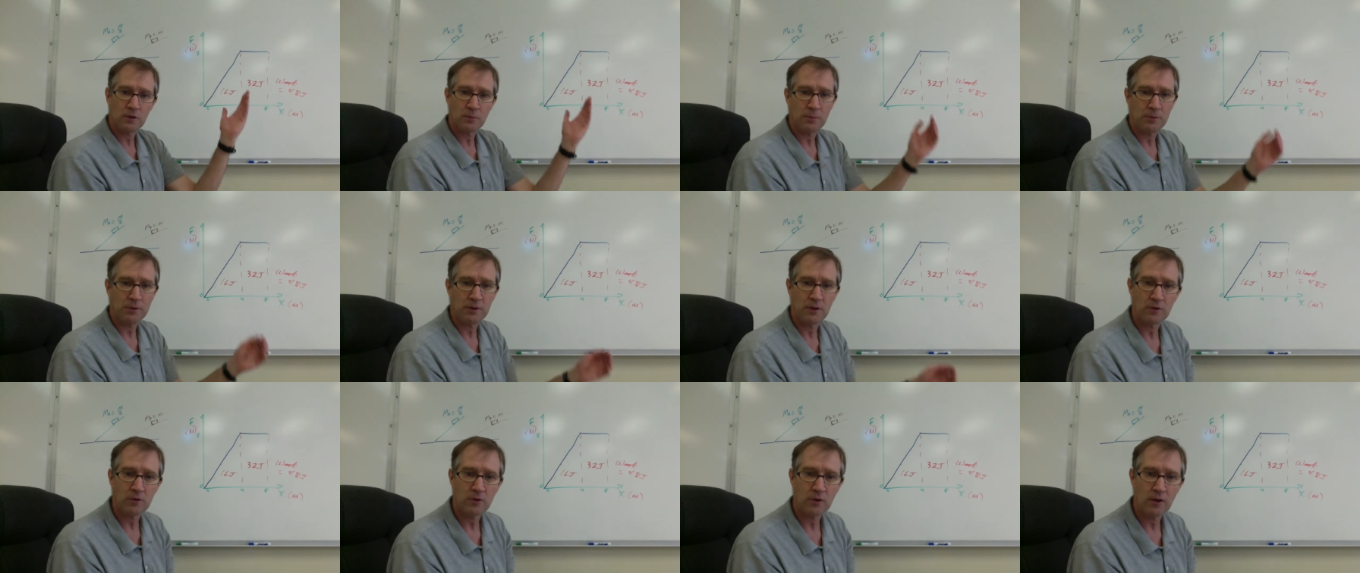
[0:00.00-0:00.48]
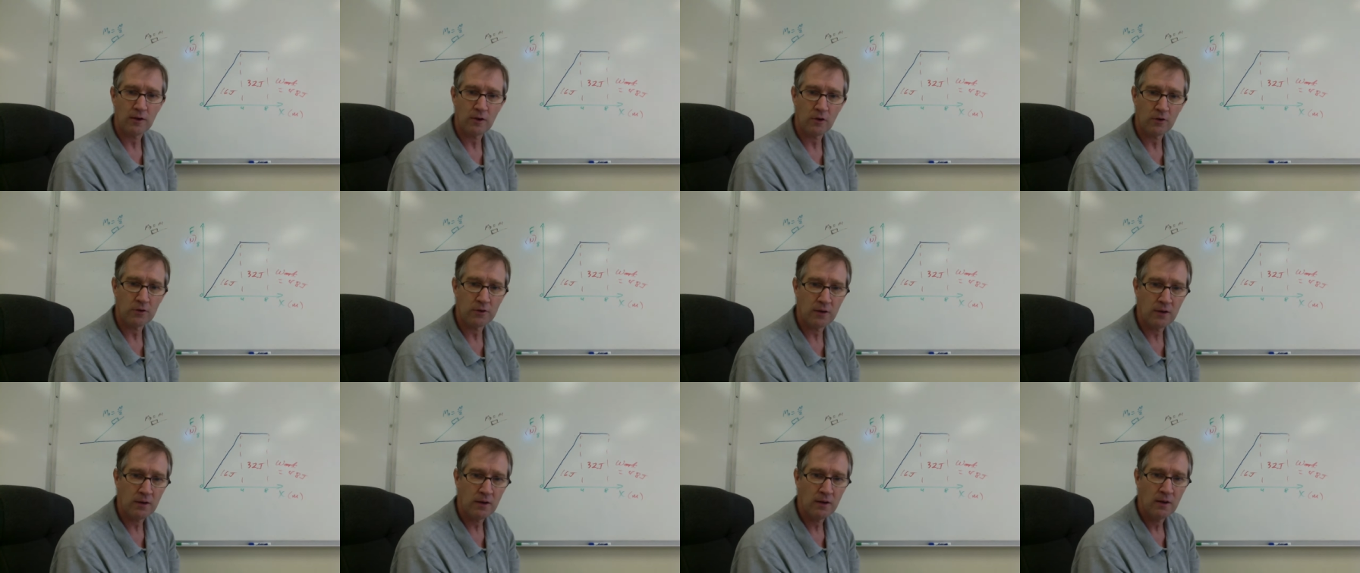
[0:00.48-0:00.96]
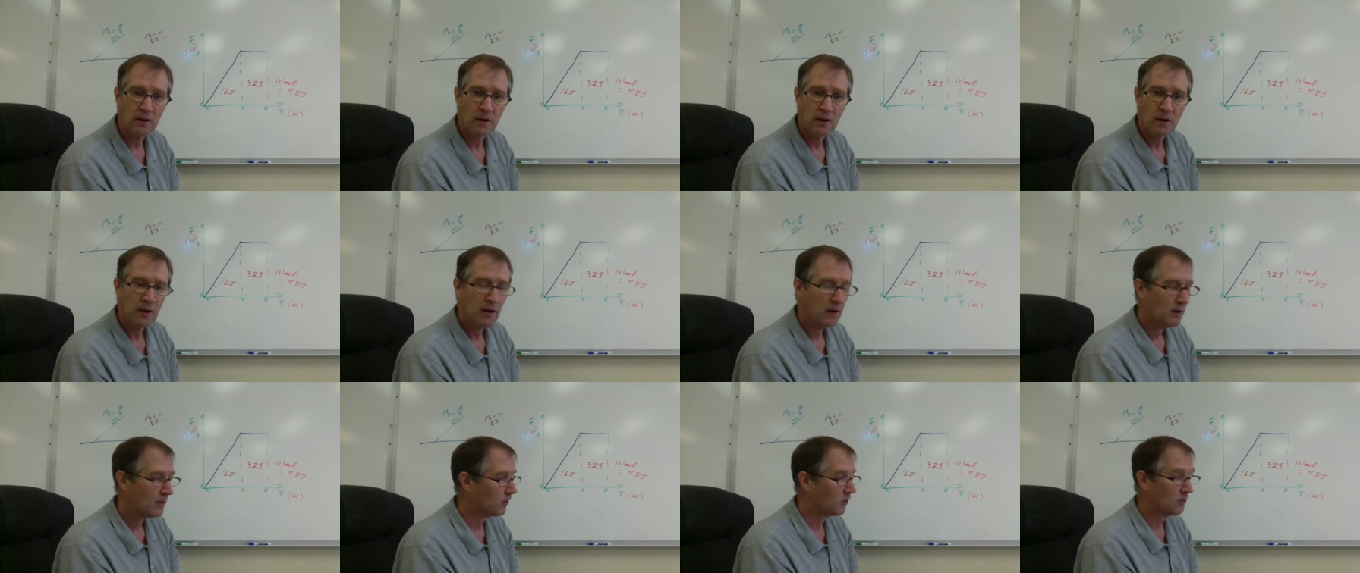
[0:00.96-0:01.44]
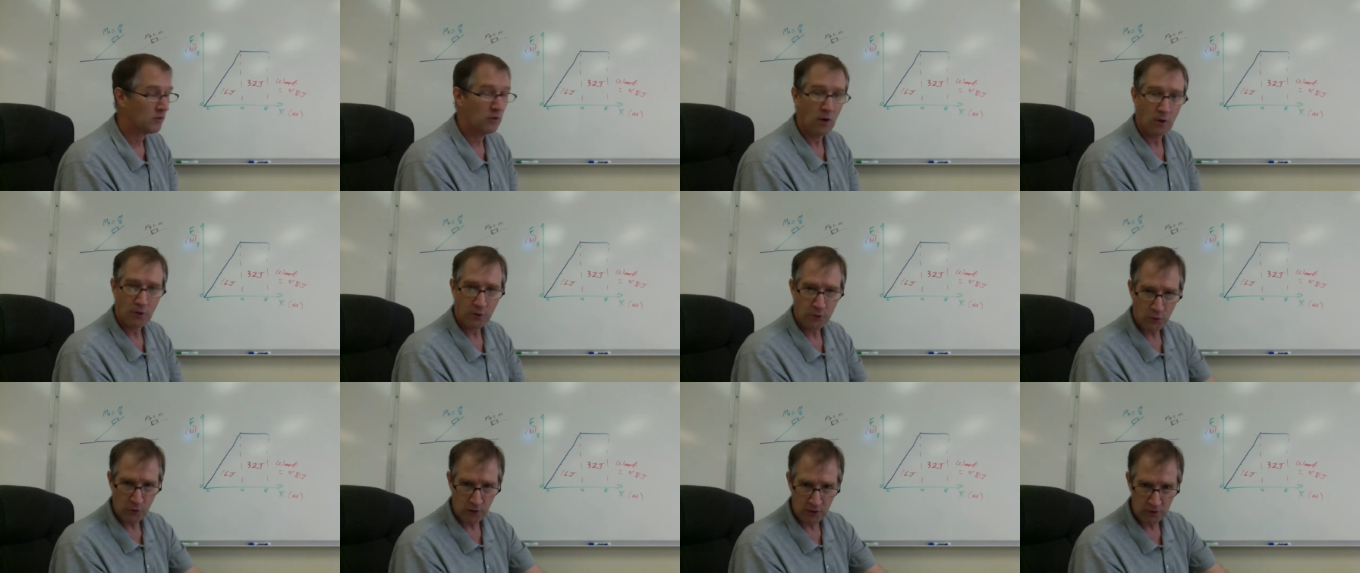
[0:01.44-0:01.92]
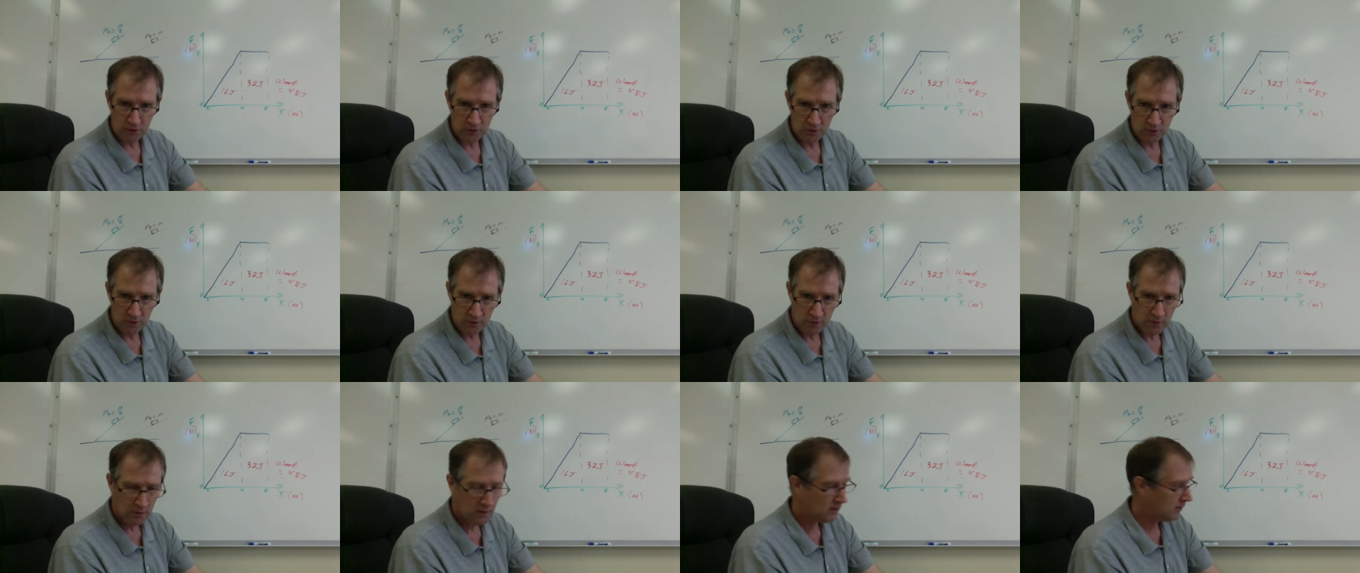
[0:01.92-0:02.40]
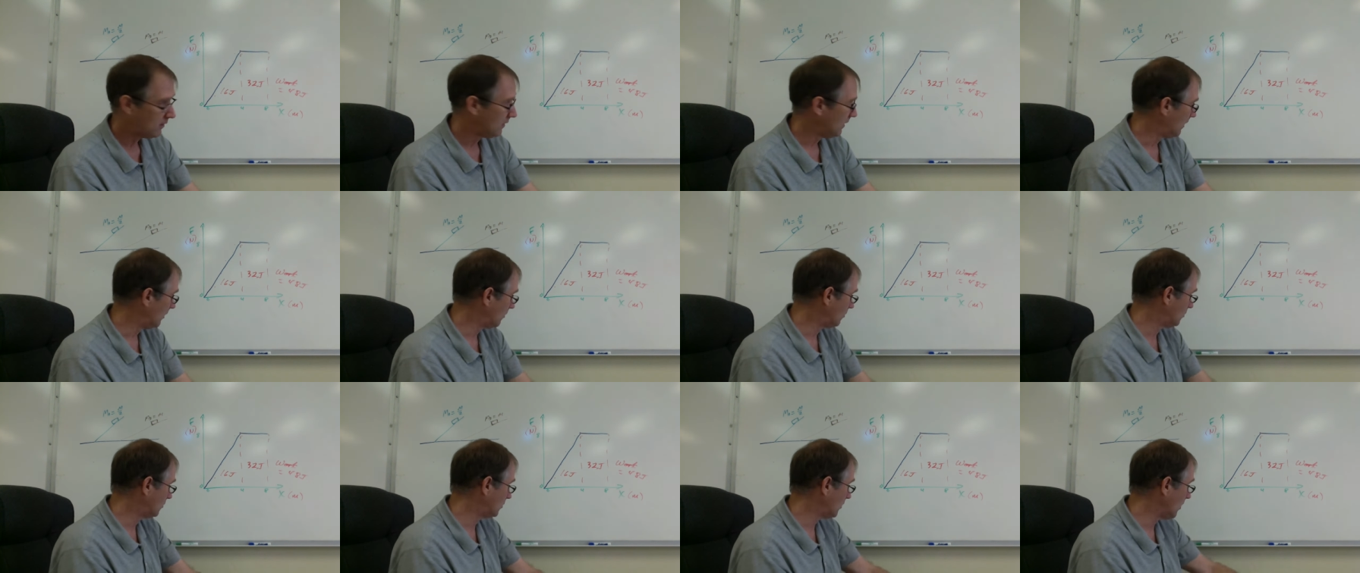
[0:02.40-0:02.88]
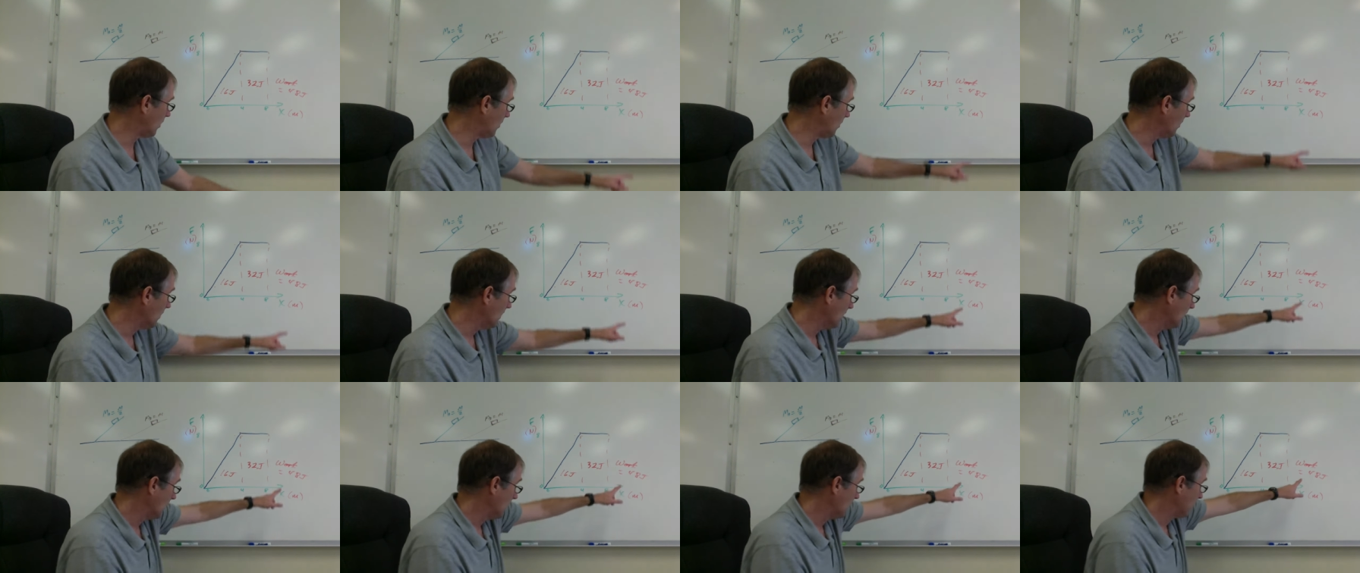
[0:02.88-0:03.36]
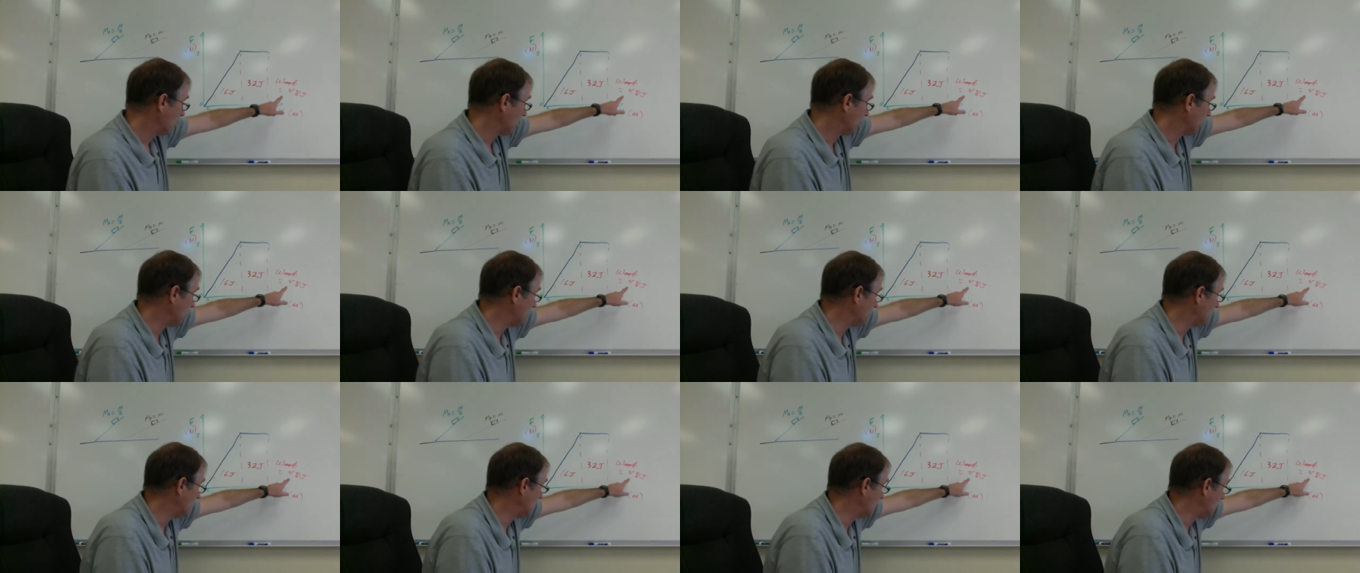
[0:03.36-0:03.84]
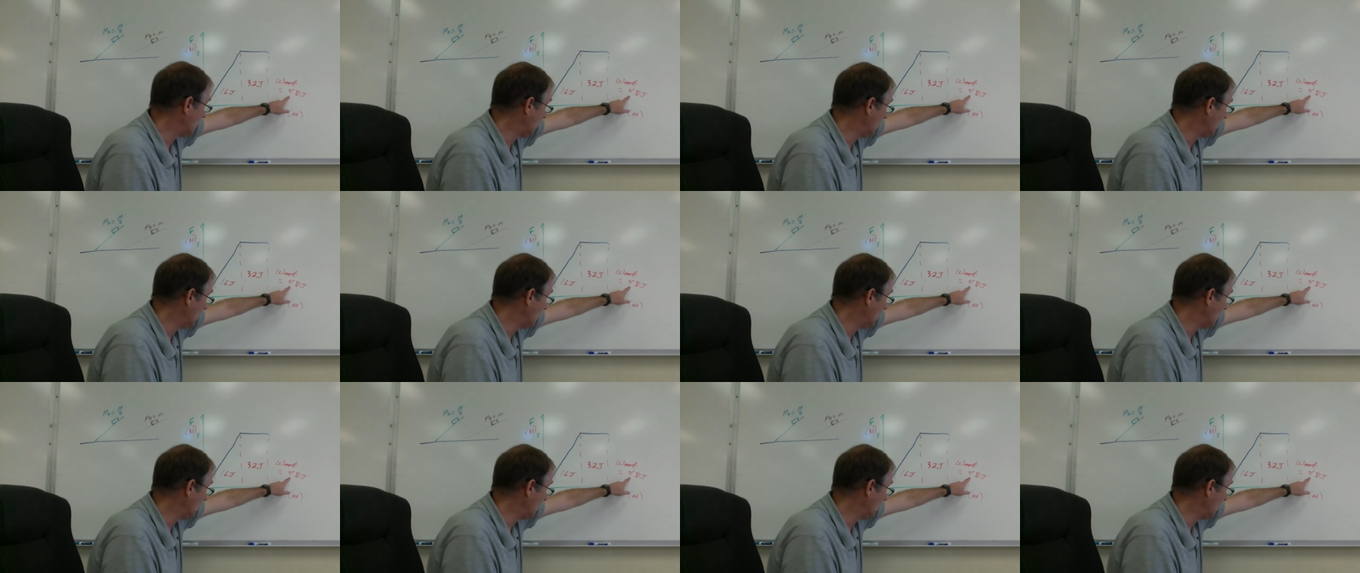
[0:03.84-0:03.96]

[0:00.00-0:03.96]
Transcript: in potential energy, there's no friction, and so the